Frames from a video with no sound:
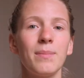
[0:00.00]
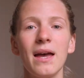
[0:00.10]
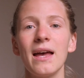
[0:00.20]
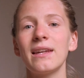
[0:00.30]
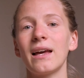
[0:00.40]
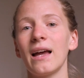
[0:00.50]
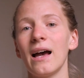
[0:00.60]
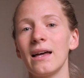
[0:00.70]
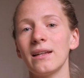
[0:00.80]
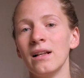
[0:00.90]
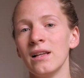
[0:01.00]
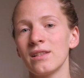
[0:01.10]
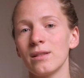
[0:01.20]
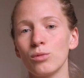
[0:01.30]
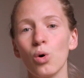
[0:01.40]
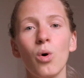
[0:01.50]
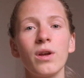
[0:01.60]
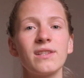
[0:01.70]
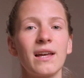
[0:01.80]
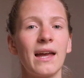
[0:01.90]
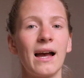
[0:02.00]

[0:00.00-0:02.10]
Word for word: a bed, I had some toys, I